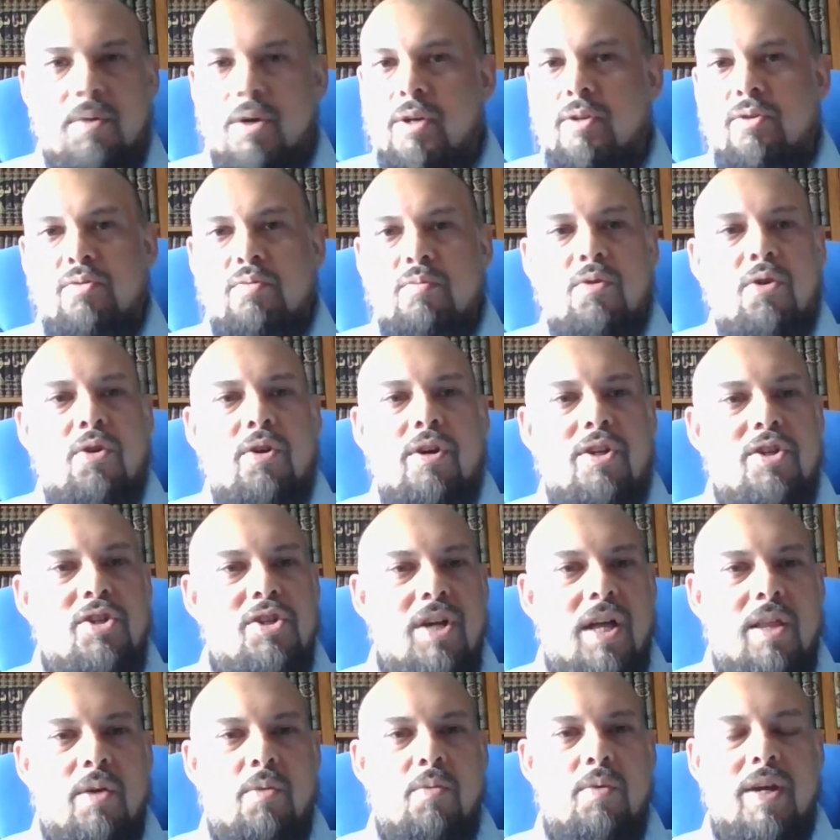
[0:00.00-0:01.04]
But tomorrow,
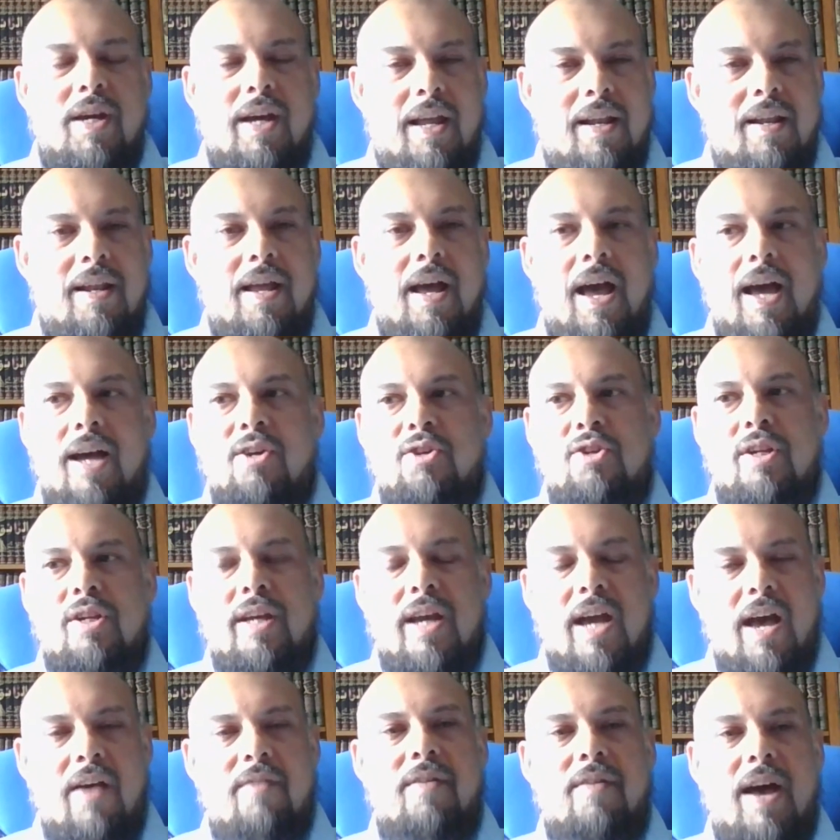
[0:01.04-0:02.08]
inshallah, we can
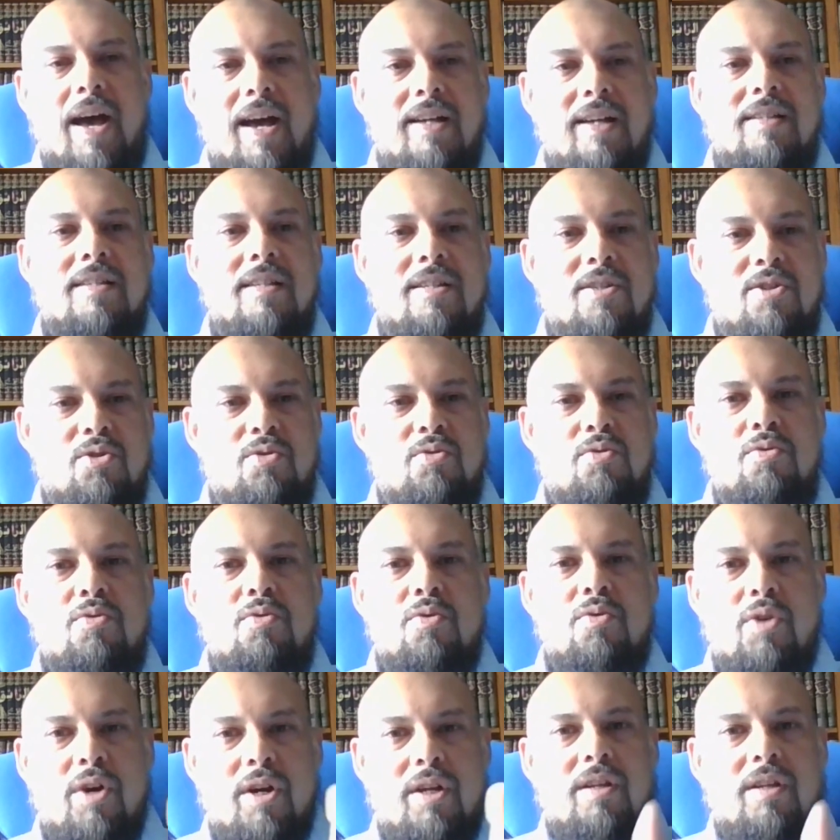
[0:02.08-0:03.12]
actually have access
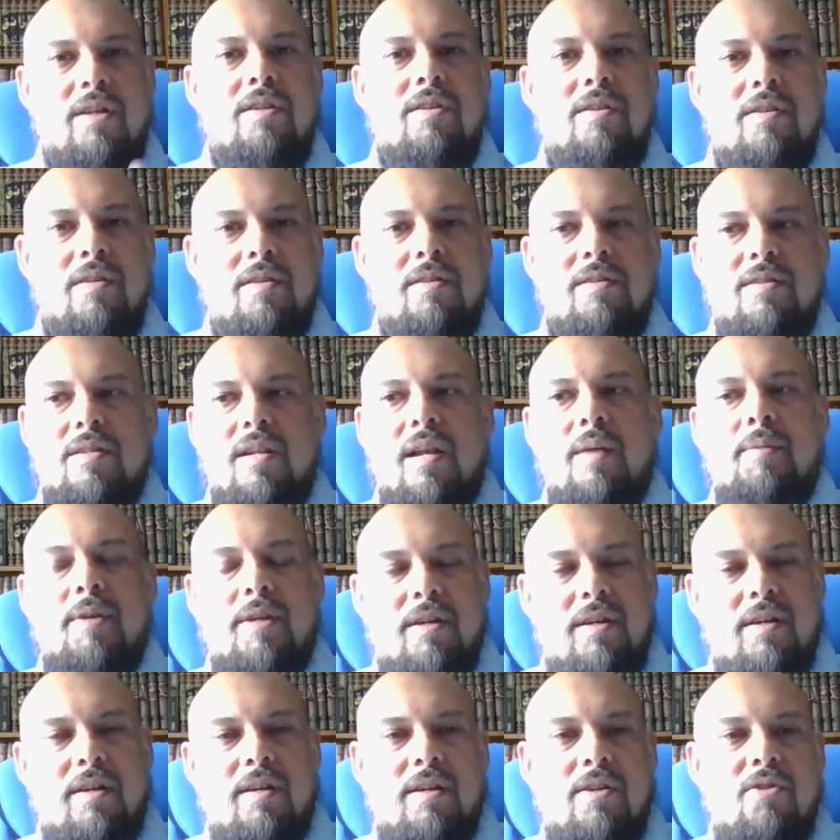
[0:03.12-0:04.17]
to an
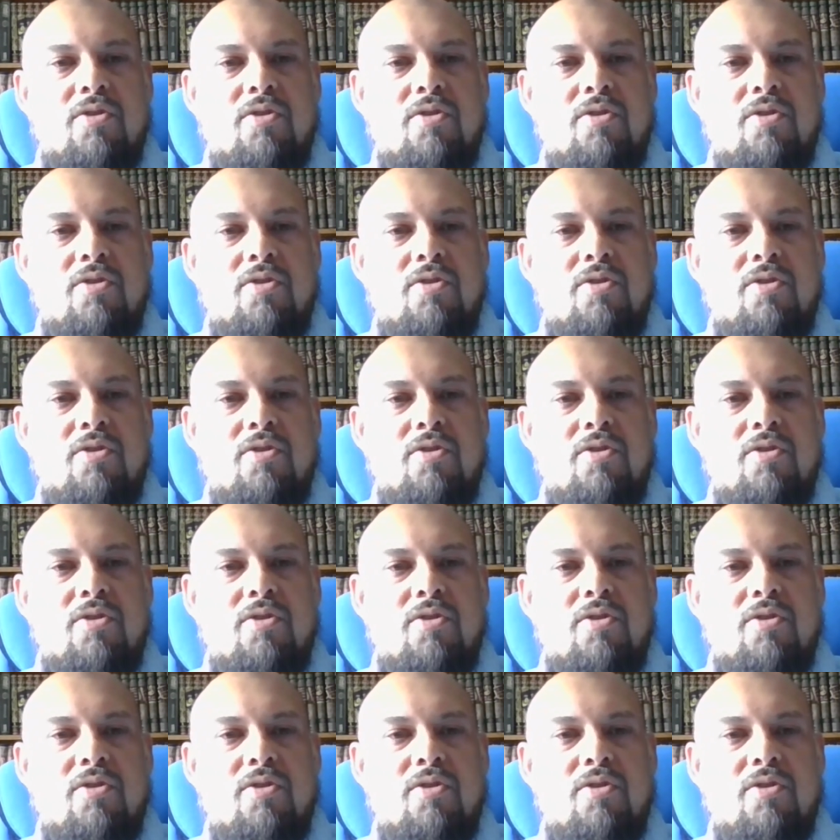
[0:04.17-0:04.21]
Islamic